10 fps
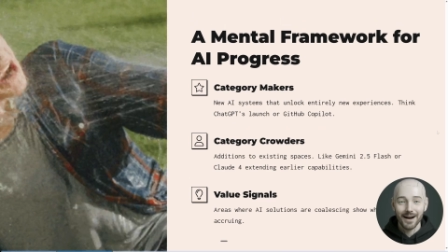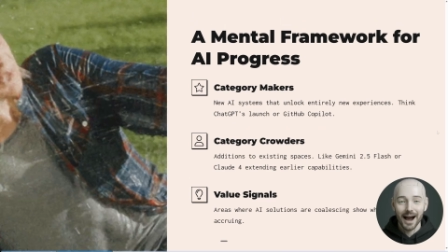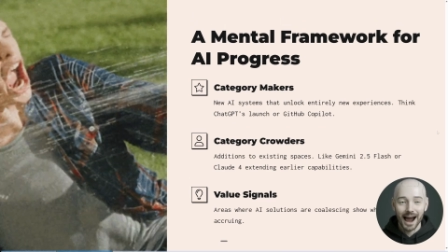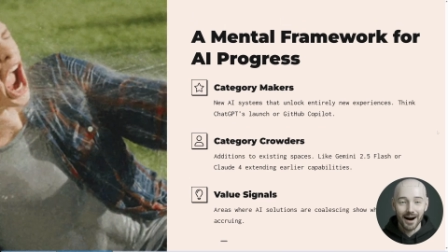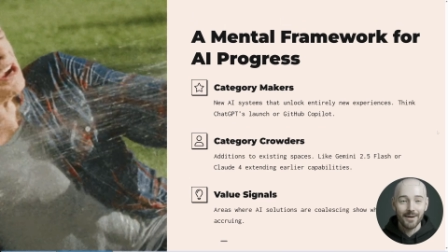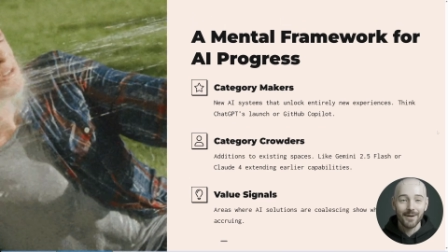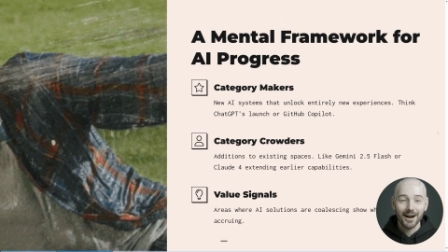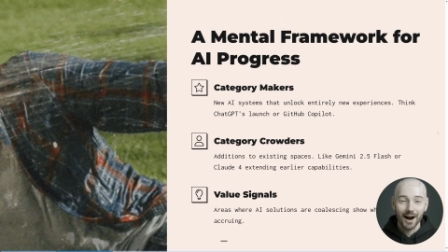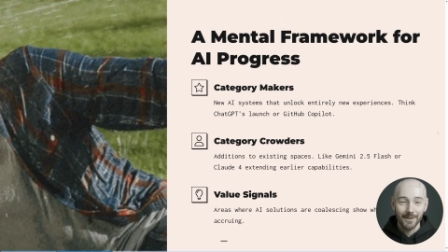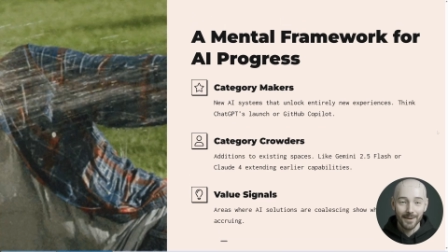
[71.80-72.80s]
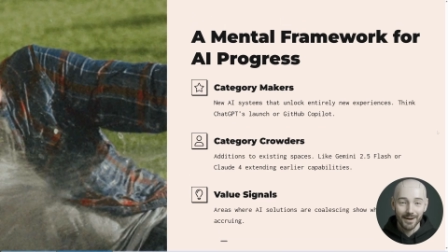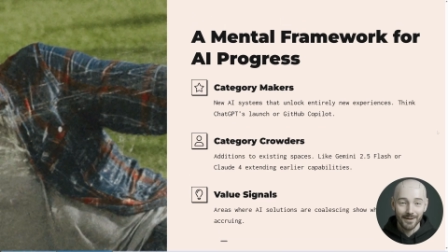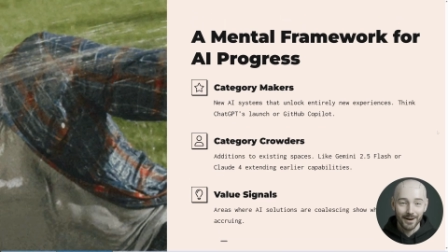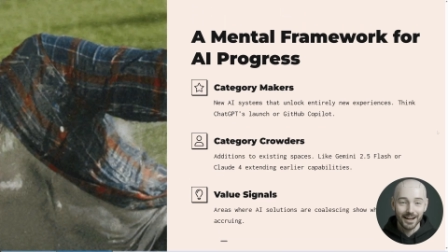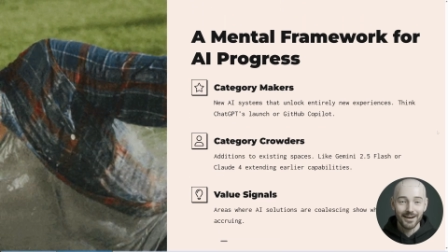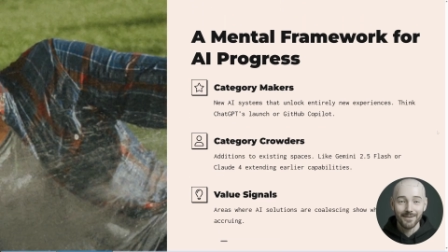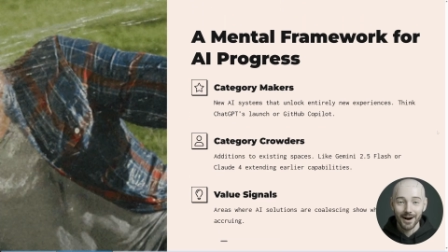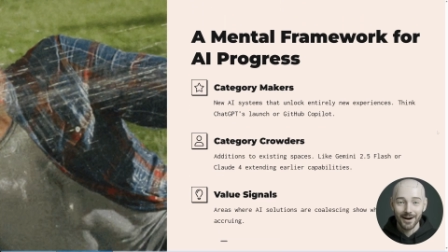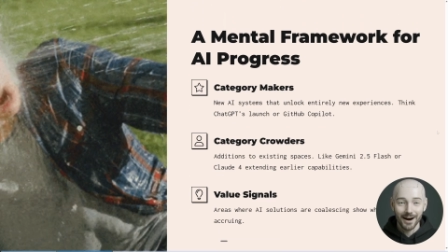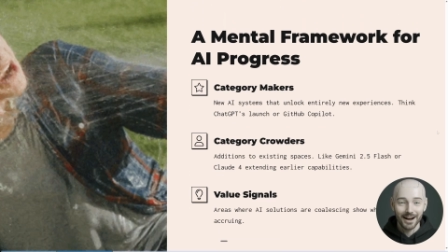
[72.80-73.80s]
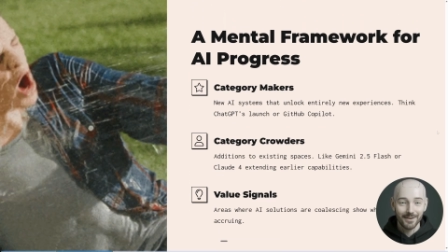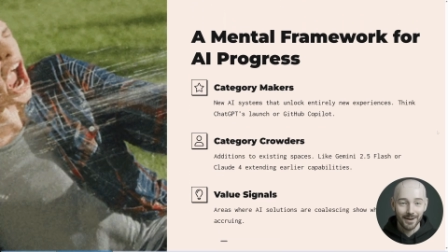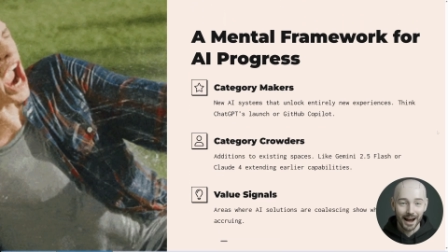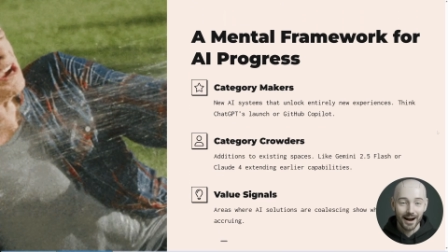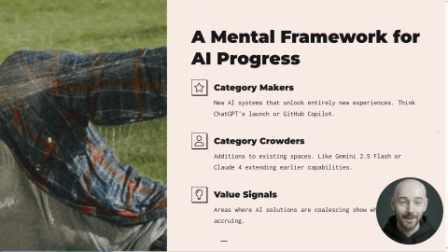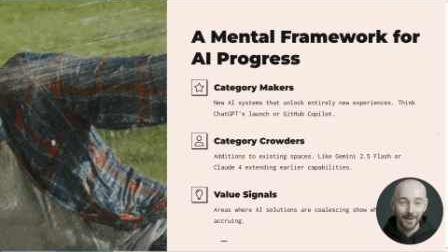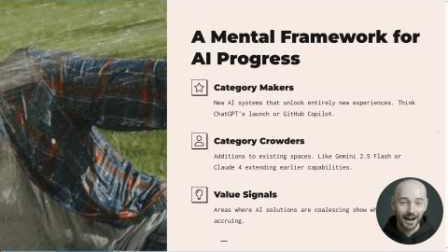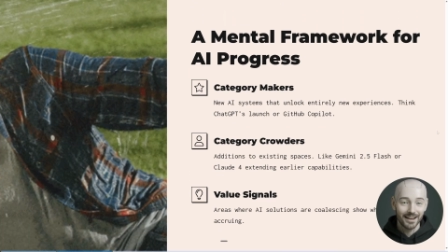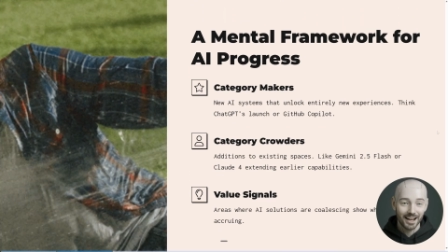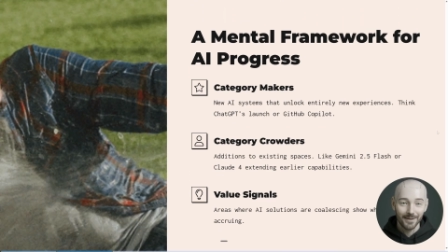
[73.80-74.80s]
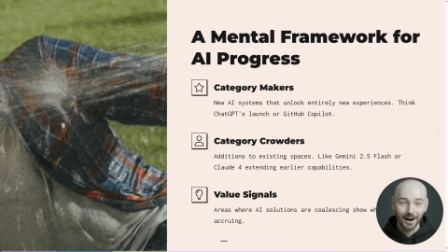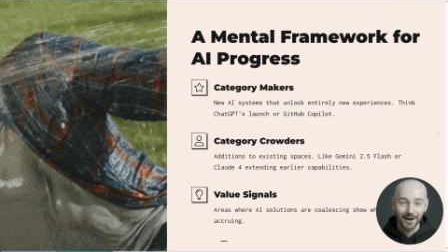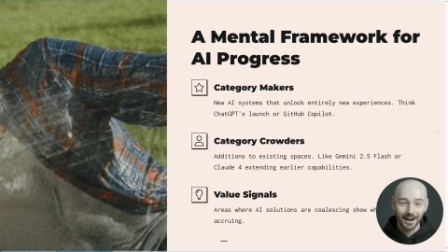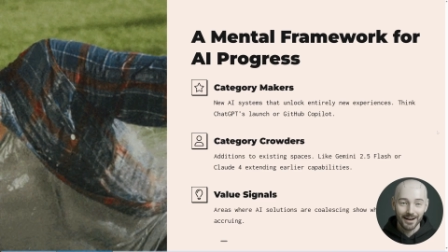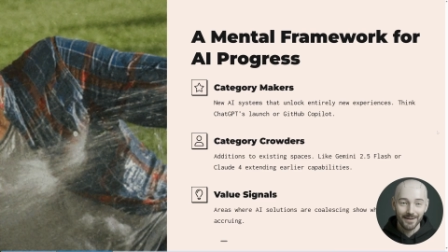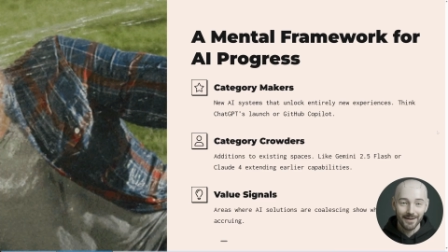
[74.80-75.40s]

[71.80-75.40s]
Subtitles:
How can we cope with the recent progress without our brains exploding?